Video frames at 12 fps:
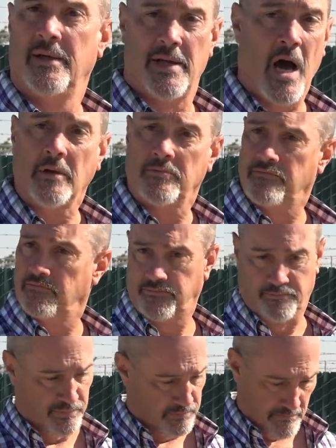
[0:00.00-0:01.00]
come here.
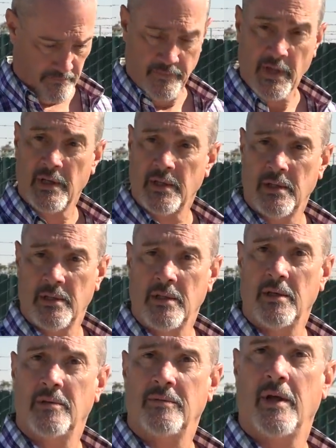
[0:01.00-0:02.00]
Exactly,
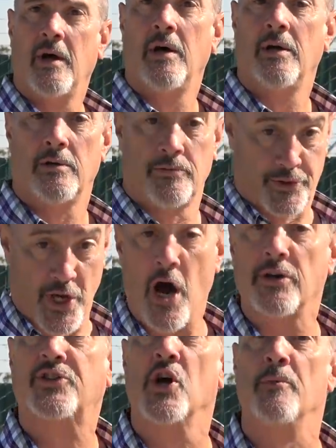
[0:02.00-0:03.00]
exactly, fool. Show
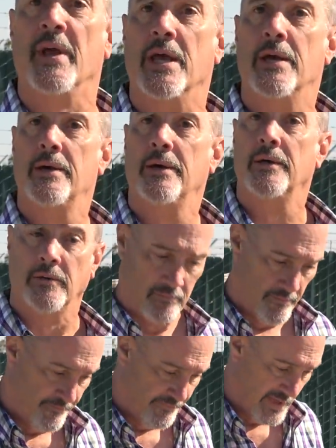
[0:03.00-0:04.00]
to me. Exactly, fool.
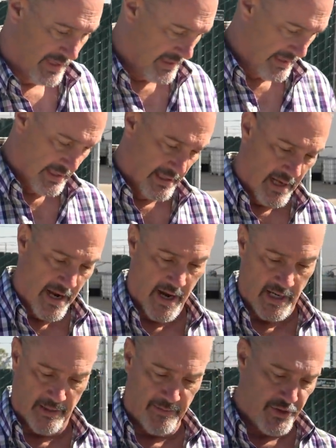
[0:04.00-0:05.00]

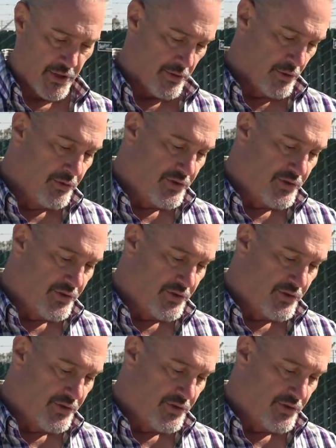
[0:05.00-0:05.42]
Let me show